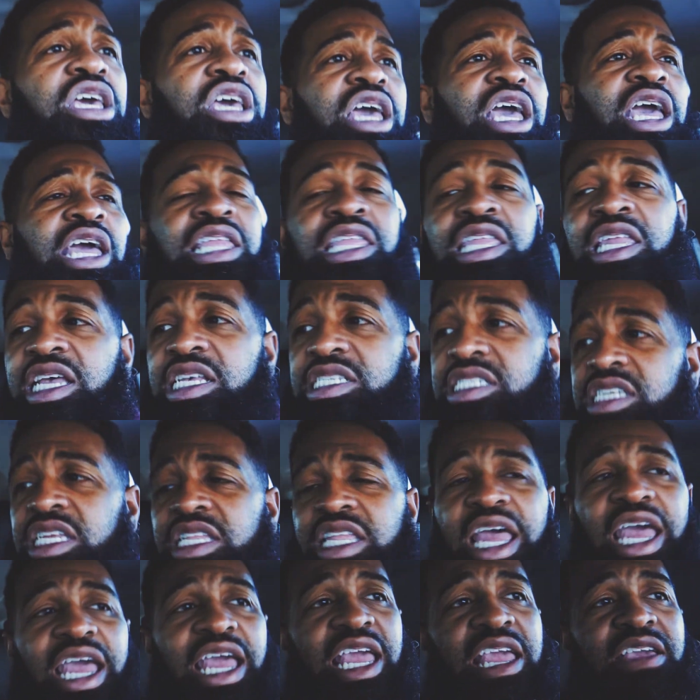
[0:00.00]
and this and
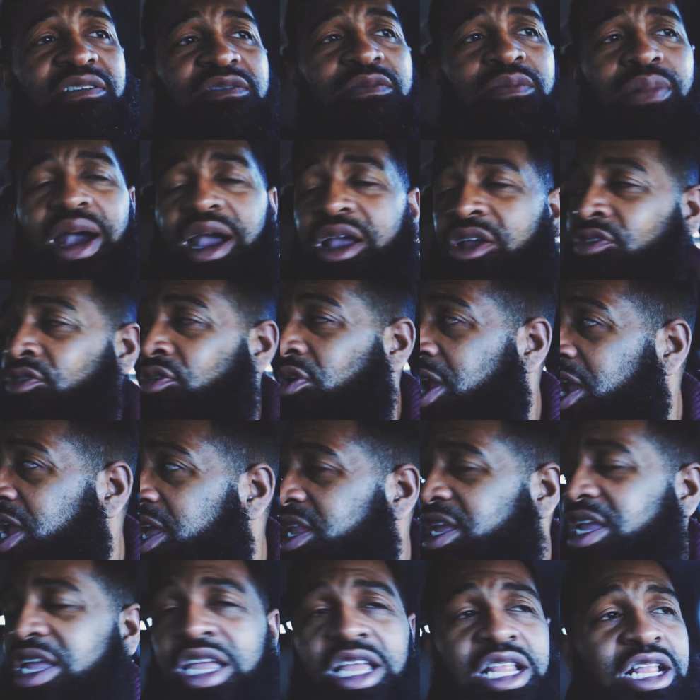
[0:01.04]
that. Even my
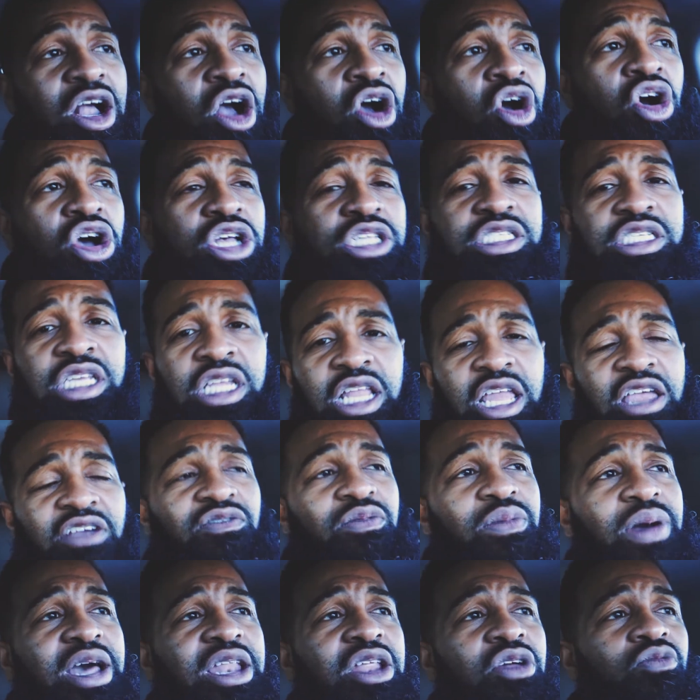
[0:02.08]
granny and aunts and
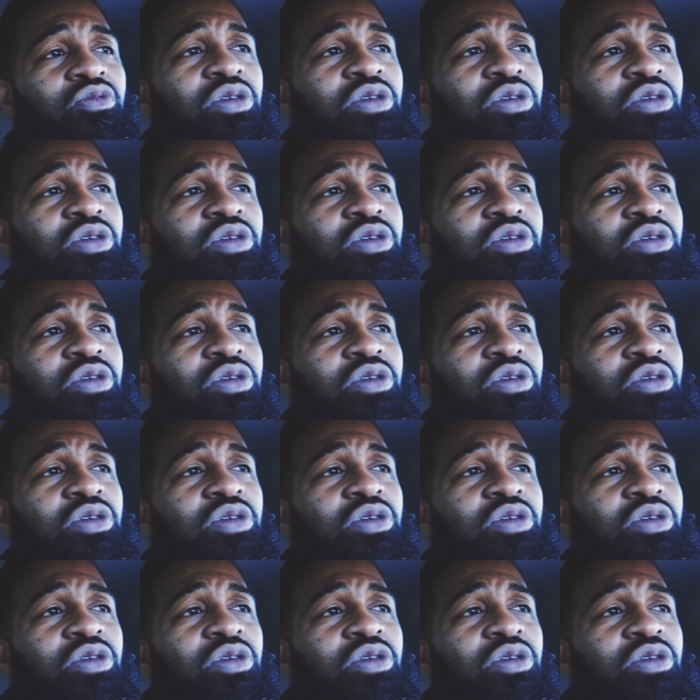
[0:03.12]
everybody that